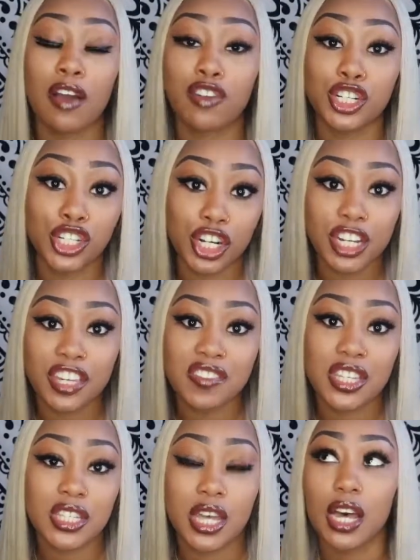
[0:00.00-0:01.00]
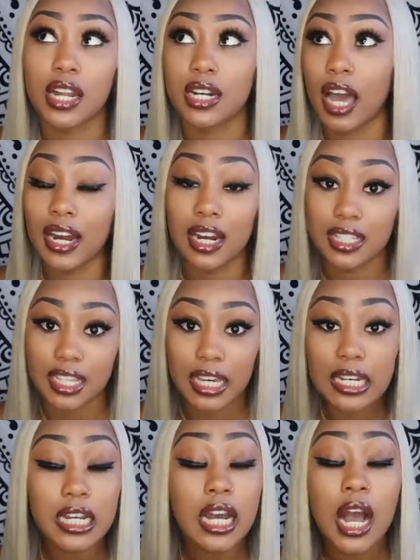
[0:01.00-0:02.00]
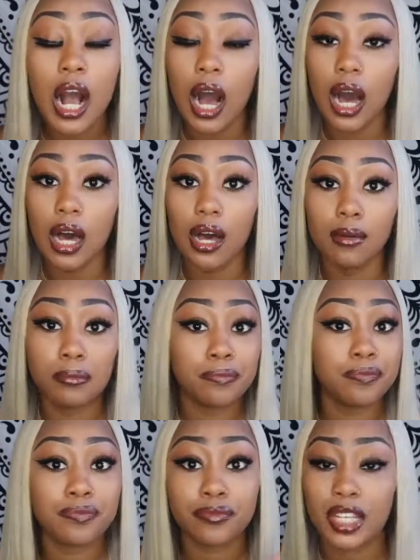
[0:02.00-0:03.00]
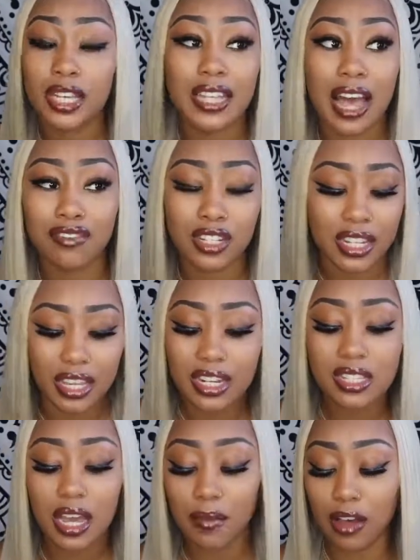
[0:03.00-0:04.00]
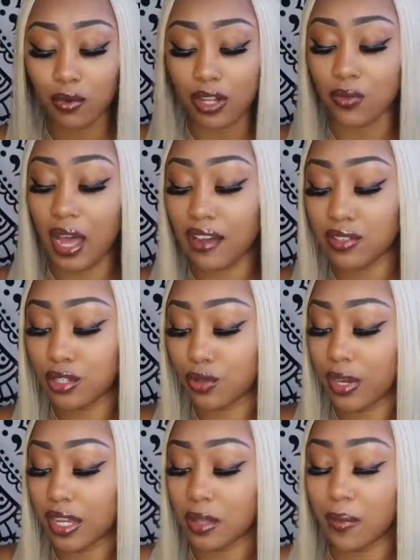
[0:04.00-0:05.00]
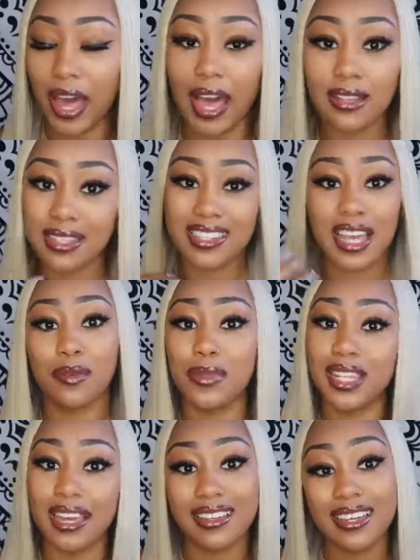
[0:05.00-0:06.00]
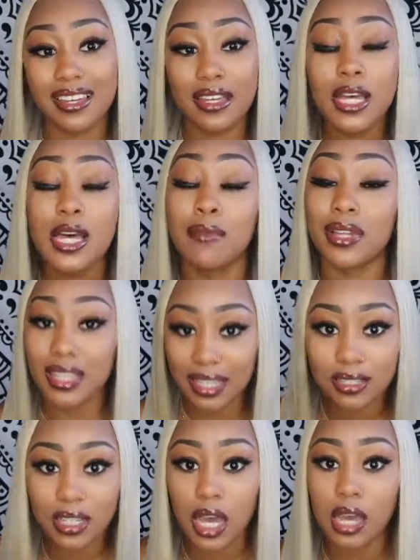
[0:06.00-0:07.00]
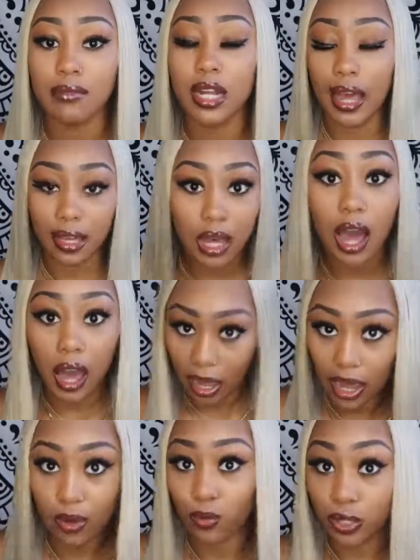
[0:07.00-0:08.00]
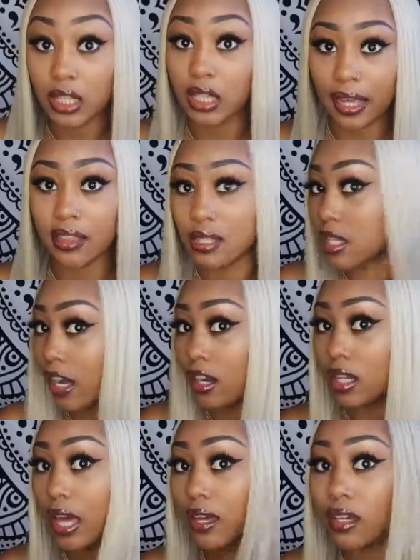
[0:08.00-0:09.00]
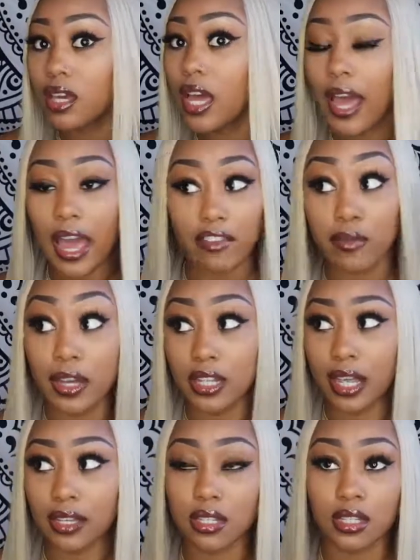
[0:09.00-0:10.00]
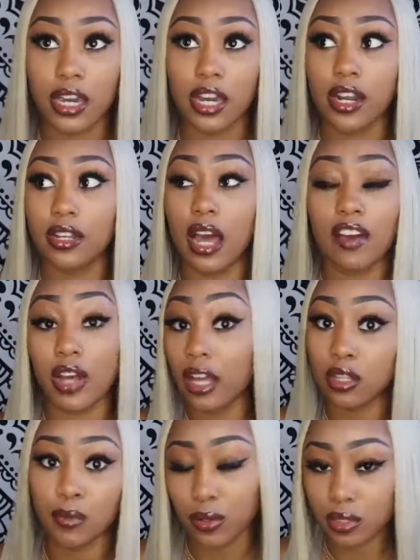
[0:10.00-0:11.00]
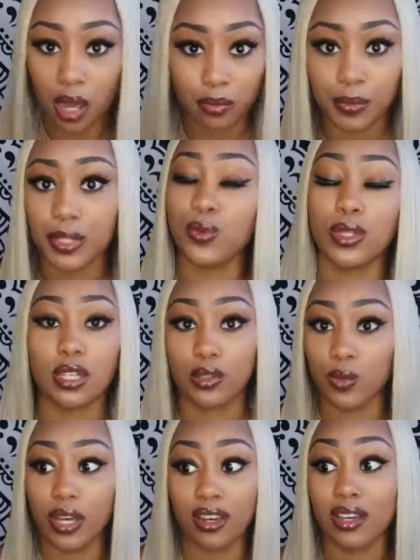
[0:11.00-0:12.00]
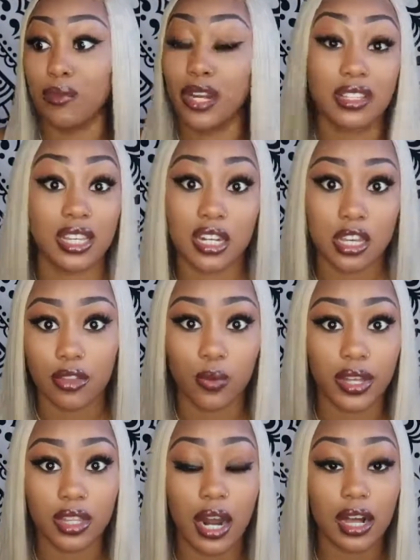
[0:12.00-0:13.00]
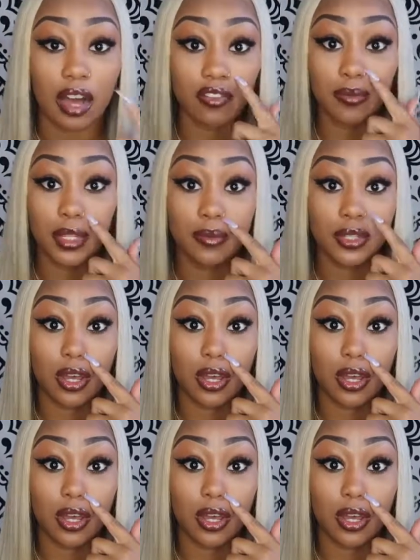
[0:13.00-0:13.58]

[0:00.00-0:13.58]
I for sure give this a 9 out of 10. Because after anytime I worked with Afsisterwig in the past, it's kind of been like, eh. But this time, like, I really like this hair. Like, everybody likes this hair. And I've got the most compliments with this wig compared to any other wig that I got from them.